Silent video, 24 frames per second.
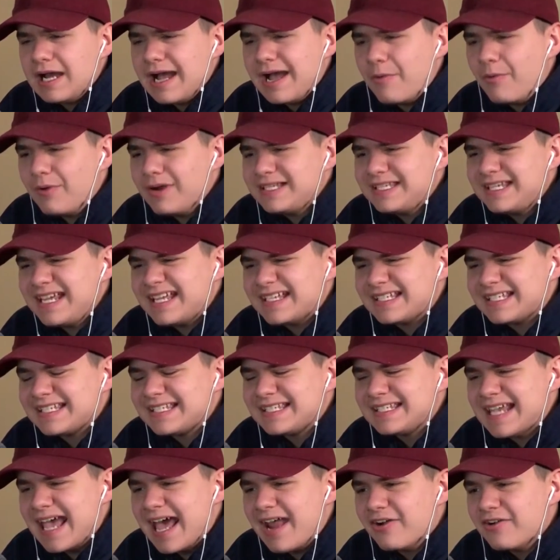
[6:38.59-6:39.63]
I want to say a
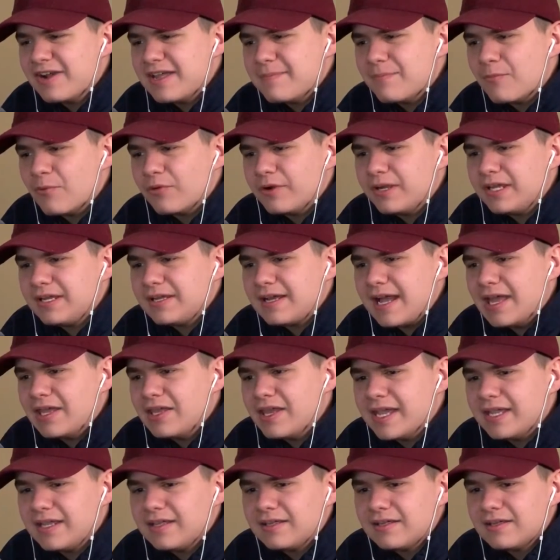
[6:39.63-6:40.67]
Saturday morning. I
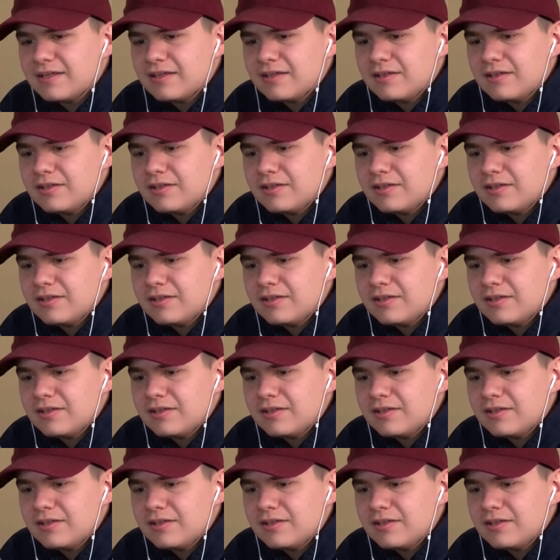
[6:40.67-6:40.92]
like